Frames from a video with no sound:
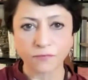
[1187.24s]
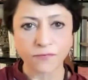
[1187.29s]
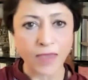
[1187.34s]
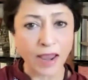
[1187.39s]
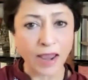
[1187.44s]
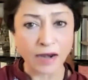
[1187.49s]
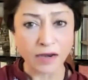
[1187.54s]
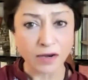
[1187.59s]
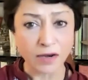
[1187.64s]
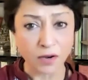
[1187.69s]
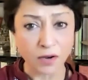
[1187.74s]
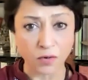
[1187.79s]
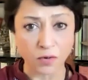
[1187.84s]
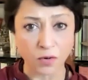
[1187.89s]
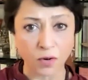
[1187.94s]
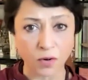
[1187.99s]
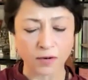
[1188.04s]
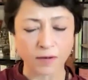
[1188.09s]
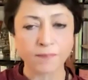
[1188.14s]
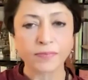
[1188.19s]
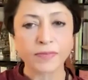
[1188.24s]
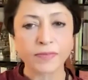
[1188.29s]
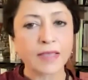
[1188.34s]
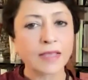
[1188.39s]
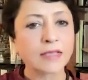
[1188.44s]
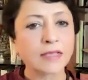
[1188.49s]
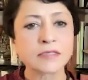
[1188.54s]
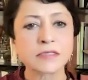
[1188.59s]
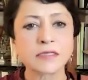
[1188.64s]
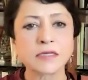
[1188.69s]
fairly or not.
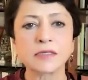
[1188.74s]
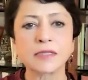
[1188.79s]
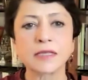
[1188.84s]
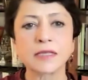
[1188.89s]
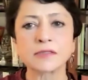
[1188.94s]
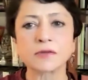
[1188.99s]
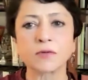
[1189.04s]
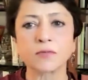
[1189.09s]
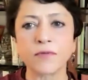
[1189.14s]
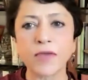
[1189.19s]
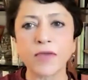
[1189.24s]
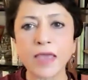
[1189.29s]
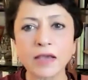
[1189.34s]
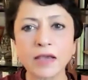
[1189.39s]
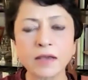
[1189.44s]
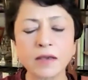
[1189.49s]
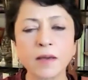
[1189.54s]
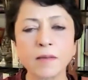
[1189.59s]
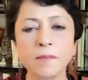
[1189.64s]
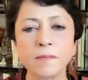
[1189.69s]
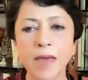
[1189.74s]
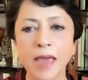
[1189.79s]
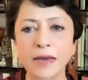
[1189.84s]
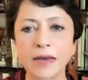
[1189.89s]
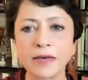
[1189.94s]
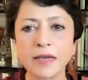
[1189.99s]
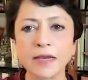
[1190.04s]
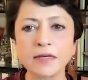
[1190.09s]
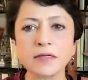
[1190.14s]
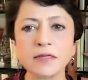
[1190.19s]
Instead, there's a vague
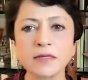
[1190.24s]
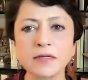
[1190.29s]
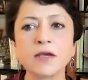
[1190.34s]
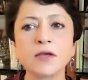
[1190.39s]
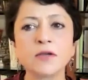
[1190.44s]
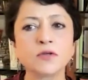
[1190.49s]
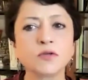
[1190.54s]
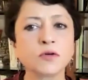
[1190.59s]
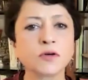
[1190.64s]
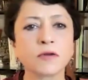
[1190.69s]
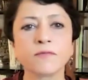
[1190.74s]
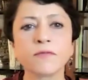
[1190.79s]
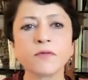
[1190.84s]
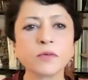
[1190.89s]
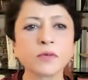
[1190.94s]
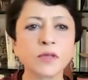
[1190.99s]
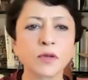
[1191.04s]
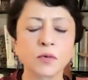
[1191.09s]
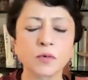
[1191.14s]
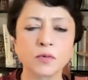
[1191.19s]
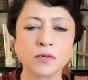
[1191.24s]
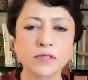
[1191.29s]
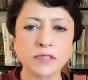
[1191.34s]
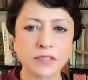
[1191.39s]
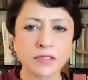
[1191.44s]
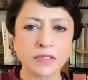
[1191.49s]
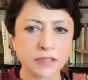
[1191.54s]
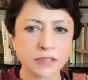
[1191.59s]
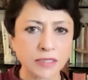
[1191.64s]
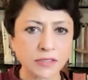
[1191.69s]
mandate to review the rules,
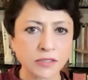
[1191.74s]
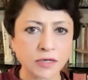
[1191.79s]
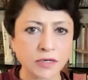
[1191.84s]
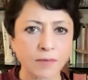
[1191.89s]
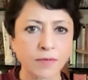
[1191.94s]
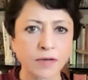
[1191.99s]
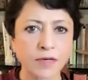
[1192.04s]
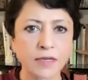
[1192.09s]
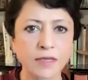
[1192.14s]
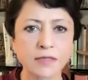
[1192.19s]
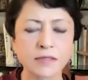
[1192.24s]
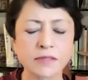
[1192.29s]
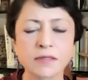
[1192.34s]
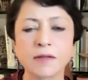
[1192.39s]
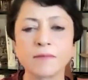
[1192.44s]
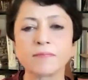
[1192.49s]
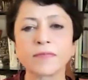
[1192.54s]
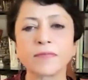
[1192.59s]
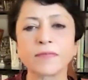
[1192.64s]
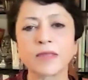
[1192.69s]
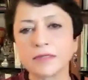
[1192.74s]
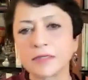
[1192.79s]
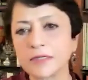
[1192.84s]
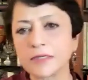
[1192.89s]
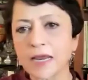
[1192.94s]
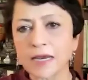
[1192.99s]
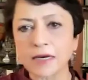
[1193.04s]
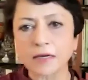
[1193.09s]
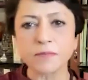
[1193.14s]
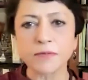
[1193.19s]
suggest remedies,
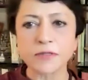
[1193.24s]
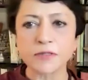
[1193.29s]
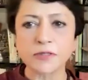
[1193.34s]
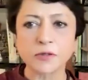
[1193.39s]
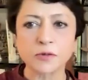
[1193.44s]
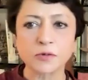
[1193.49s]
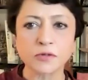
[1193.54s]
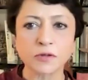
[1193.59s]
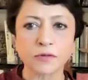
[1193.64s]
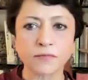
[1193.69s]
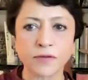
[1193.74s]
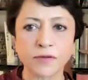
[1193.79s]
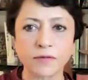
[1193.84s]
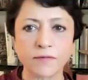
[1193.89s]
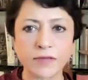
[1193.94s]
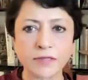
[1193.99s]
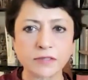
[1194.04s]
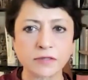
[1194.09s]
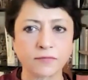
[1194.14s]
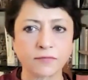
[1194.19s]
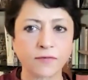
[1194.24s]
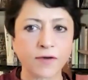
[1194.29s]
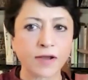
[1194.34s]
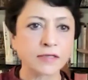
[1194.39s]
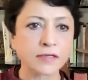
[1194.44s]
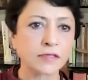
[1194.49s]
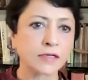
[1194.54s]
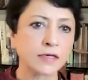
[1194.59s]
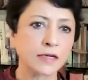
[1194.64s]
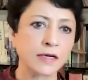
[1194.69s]
detect misuse of investor
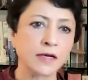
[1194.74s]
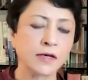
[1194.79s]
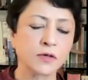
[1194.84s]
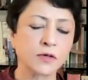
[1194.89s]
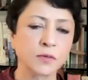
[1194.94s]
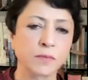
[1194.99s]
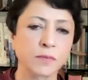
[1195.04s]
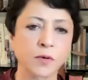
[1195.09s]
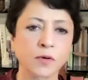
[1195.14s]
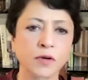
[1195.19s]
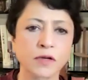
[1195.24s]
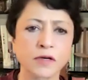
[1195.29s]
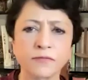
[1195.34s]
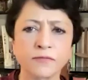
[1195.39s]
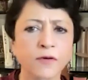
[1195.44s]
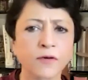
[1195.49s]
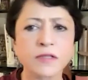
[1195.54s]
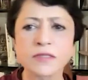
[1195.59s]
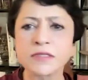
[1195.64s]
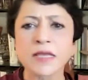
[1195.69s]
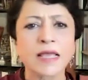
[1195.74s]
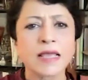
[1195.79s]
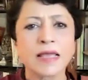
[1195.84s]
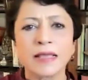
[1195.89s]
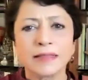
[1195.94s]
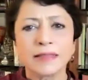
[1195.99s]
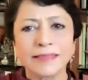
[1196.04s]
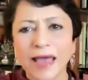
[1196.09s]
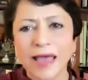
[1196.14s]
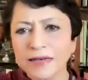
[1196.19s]
funds leading to broker defaults.
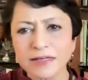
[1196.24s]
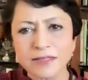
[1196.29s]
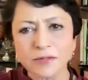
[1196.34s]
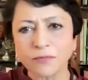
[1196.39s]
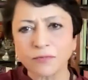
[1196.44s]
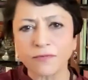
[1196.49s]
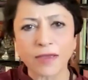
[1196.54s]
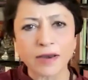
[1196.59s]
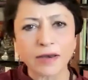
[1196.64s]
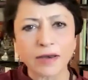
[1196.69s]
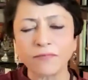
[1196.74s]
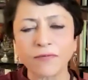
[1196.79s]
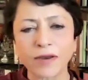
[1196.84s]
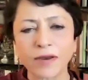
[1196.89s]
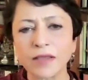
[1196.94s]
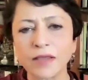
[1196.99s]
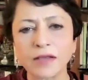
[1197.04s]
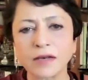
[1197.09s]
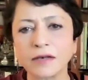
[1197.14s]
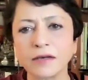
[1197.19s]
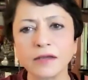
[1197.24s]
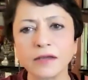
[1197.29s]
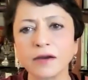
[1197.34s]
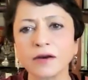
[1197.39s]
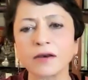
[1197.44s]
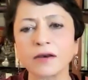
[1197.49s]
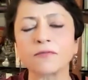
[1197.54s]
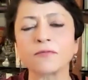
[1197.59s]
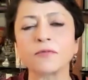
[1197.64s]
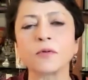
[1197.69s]
That is very, very clear.
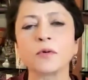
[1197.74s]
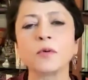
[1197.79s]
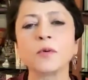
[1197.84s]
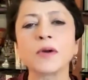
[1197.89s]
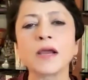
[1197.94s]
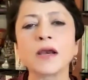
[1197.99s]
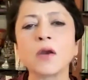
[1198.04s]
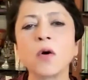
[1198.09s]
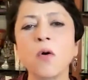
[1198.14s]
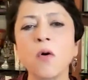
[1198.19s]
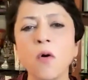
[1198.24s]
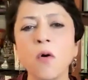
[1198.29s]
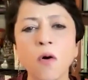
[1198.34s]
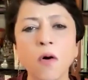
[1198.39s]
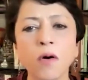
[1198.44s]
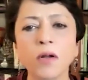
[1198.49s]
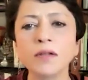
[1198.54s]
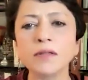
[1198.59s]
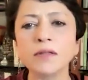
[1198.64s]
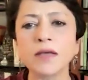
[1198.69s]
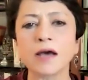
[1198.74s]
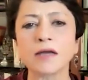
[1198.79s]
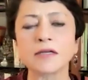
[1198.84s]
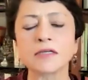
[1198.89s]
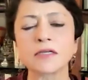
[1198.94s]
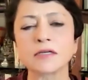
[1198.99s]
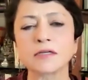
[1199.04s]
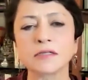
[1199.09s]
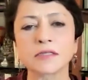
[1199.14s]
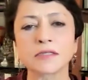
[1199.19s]
If you look at all the
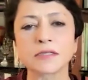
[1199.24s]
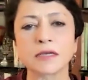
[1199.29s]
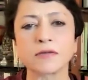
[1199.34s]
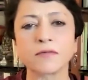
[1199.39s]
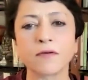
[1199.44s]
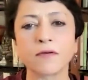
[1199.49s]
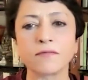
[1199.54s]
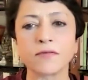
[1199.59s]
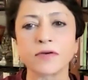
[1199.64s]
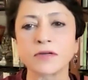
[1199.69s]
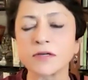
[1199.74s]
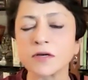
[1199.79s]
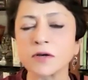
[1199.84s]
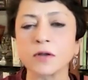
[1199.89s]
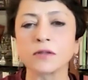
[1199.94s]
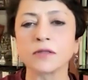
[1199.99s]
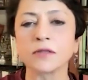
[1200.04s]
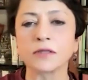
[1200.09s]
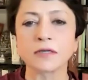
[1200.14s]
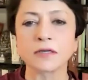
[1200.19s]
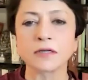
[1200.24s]
articles that we have written on the